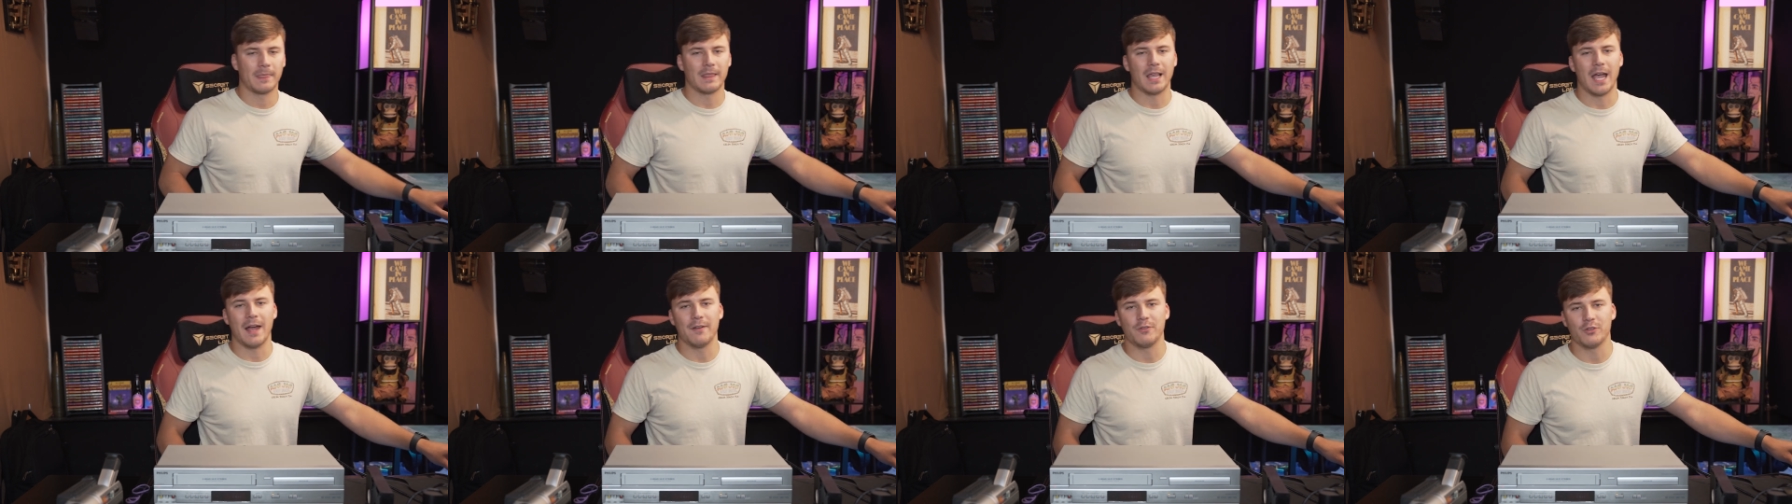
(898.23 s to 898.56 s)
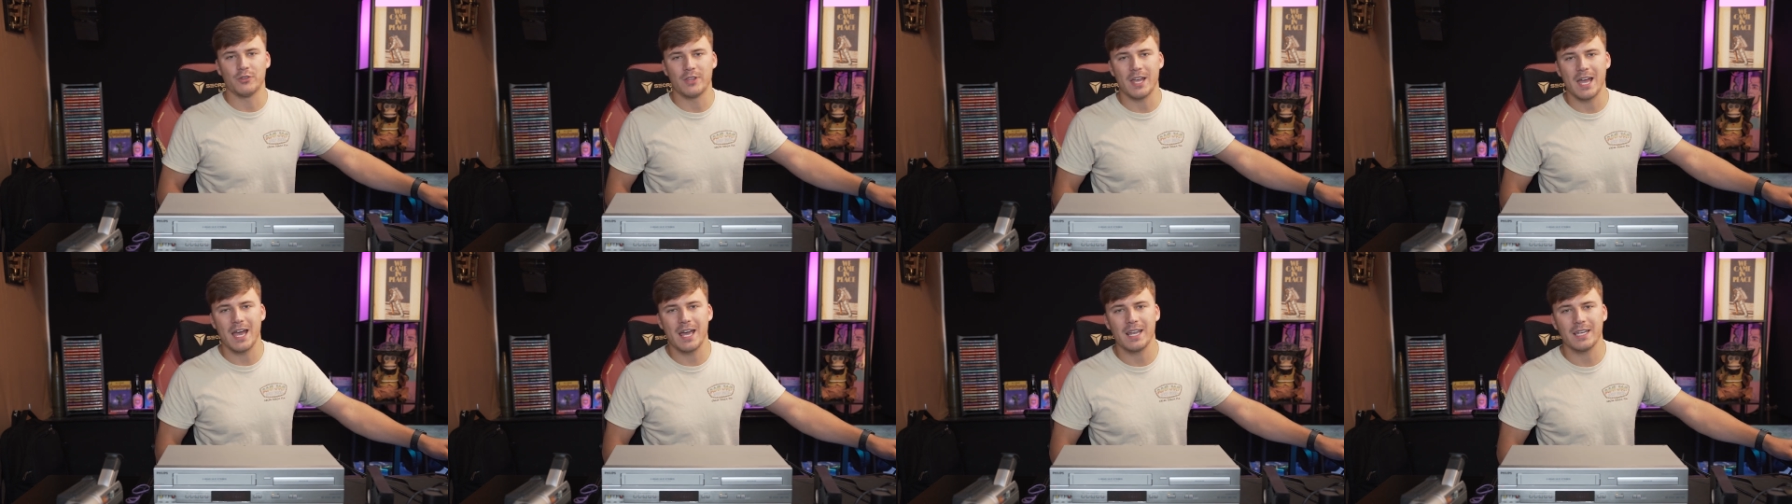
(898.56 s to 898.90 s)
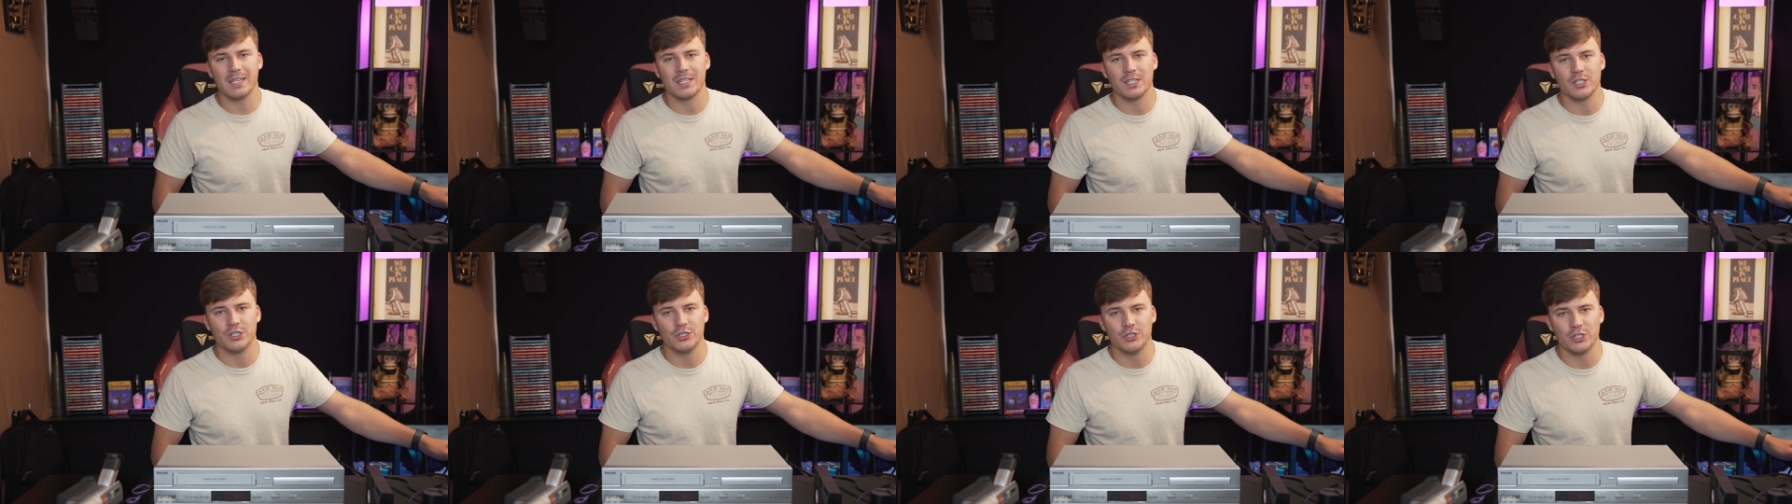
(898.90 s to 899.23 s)
After that,
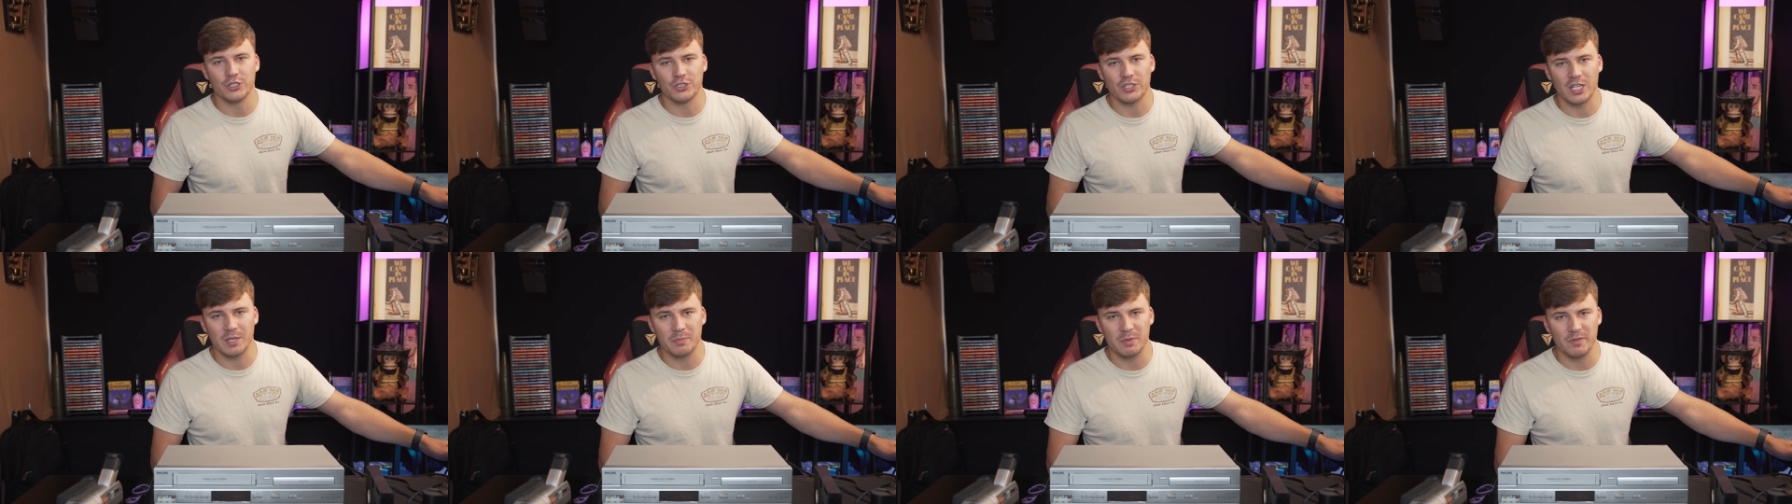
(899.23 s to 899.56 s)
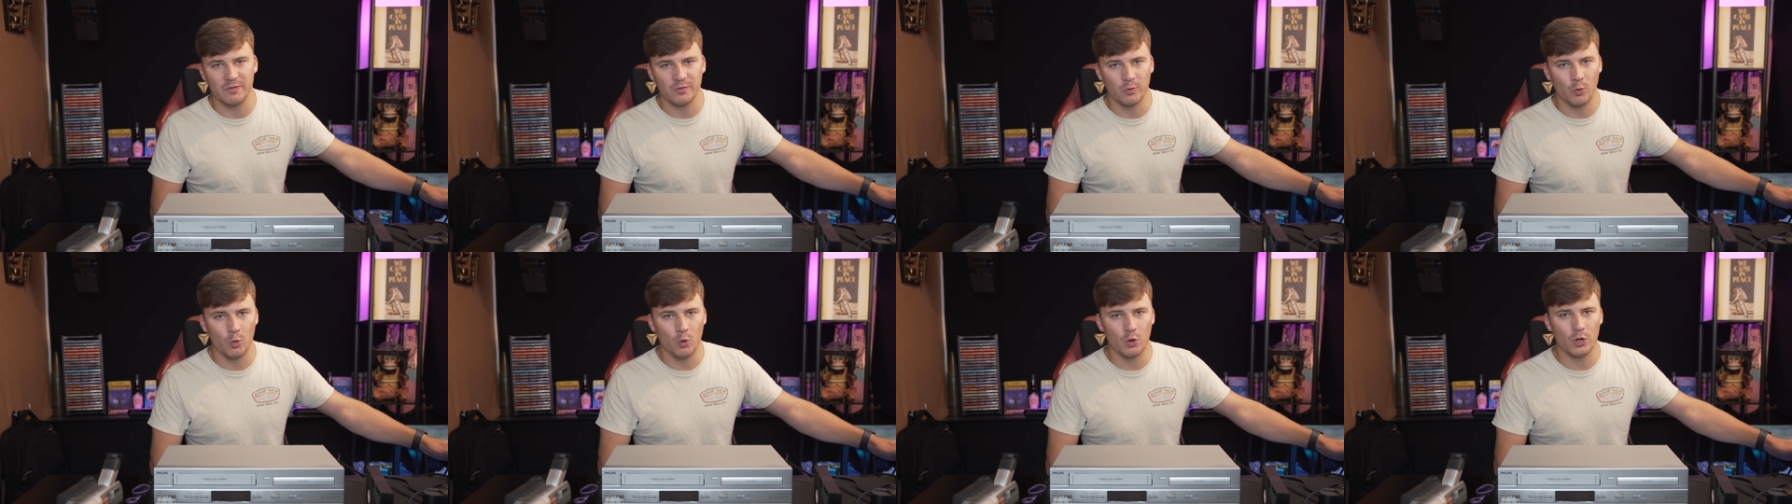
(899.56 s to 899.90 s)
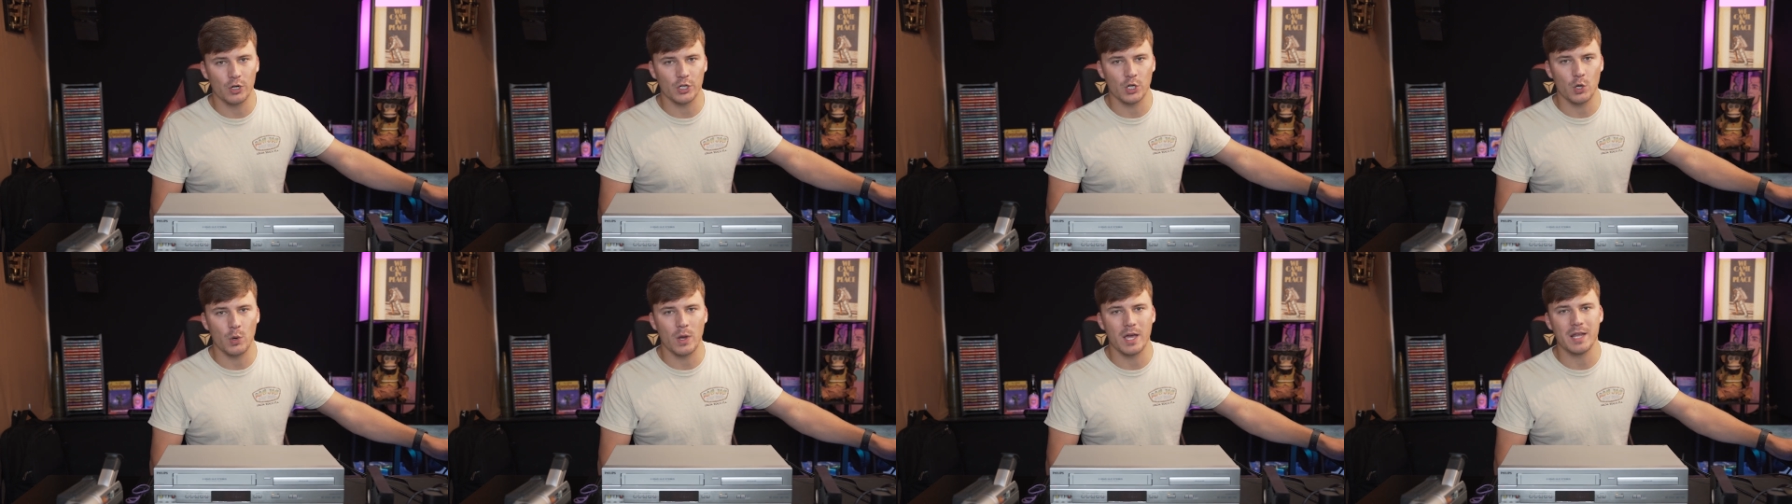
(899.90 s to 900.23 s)
just like
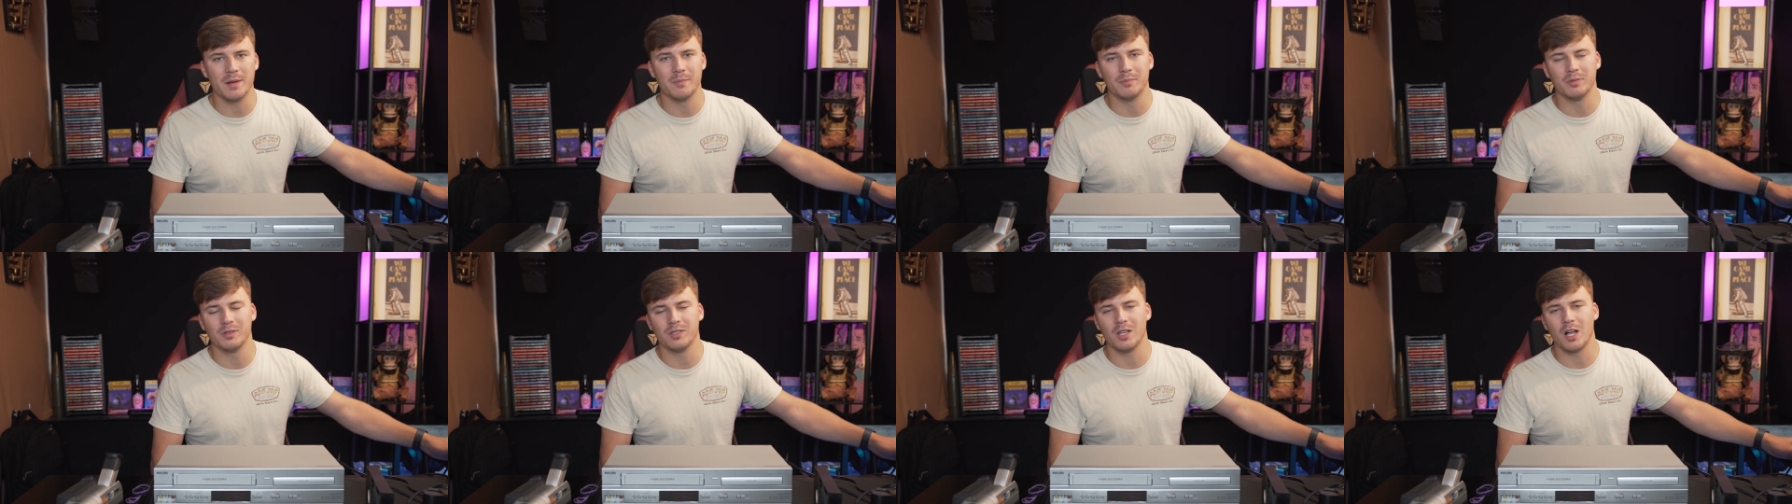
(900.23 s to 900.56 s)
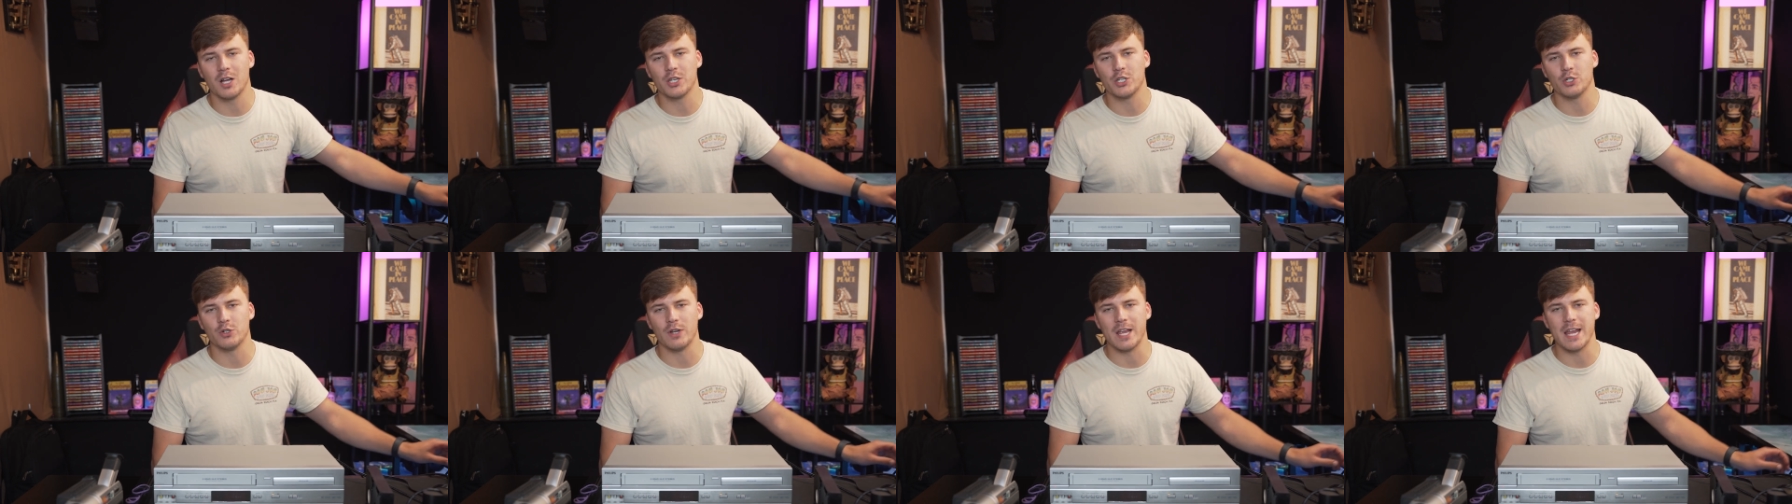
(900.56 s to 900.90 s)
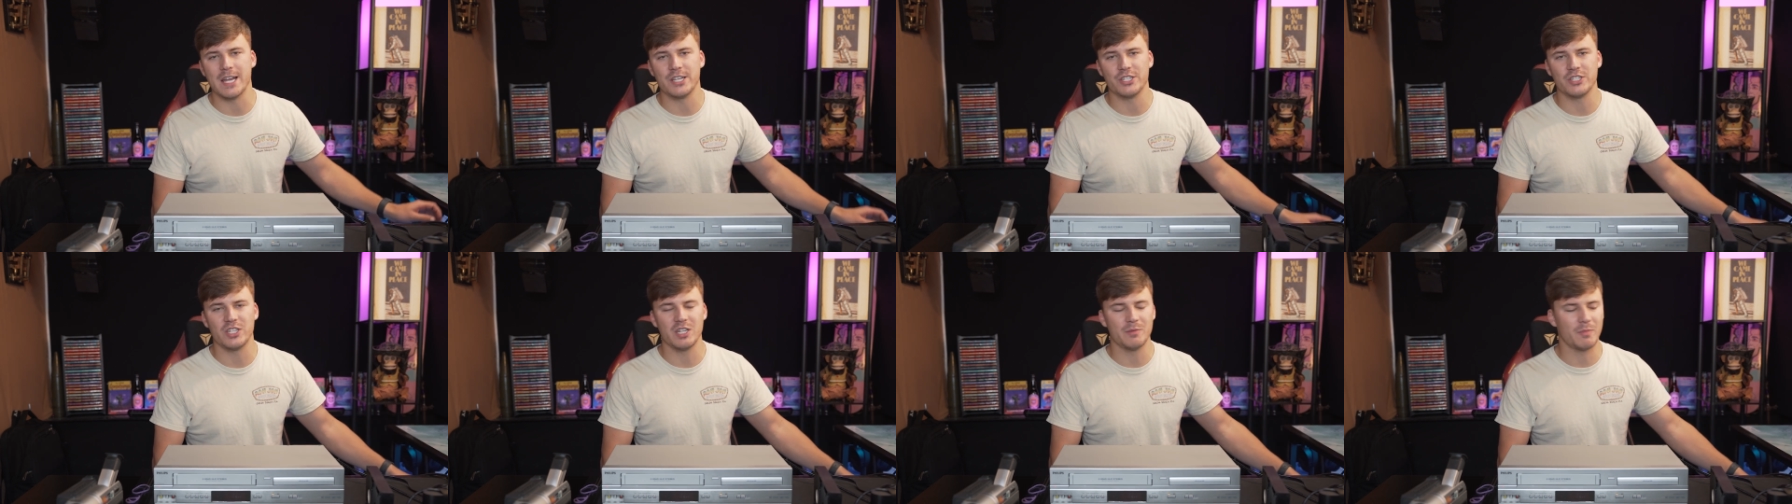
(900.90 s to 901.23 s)
before, go ahead and plug your
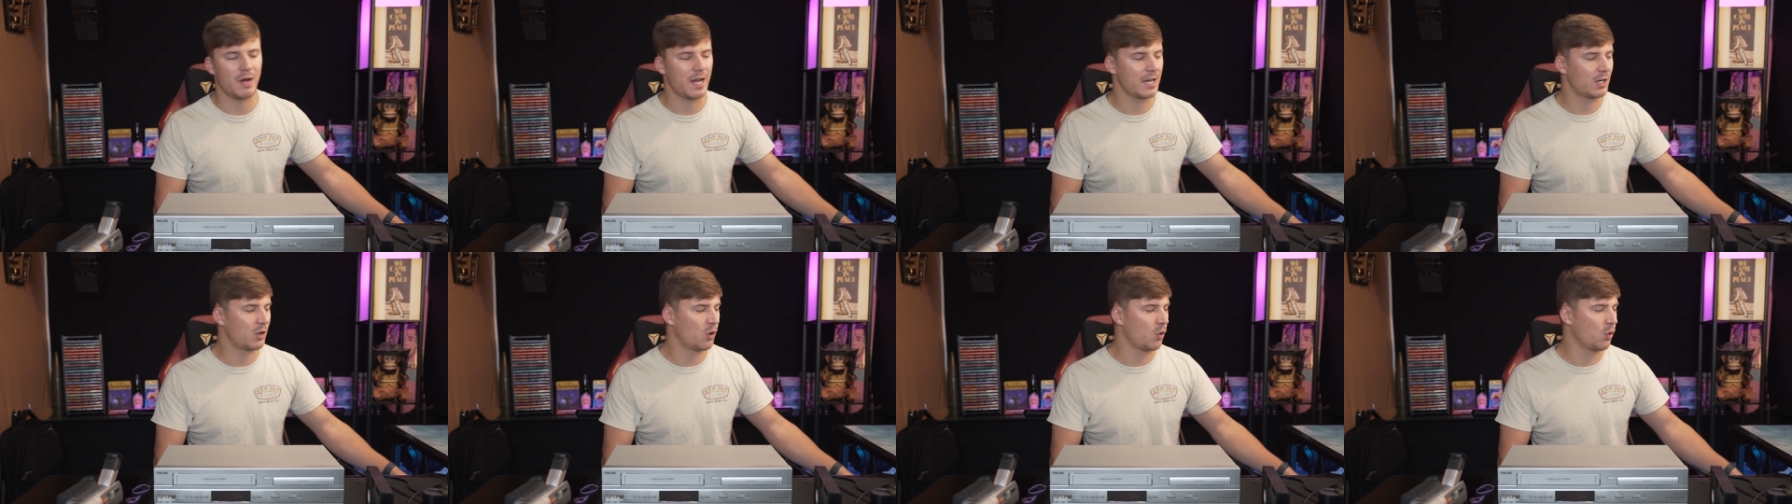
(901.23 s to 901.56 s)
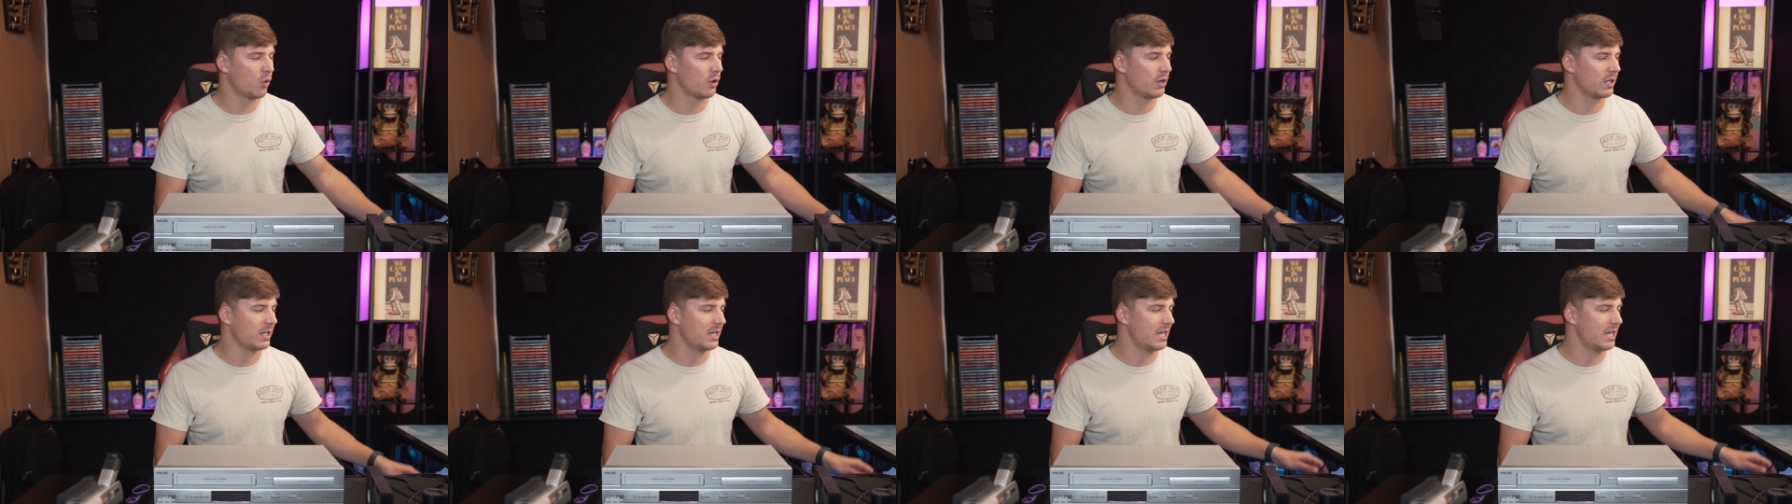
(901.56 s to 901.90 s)
HDMI cord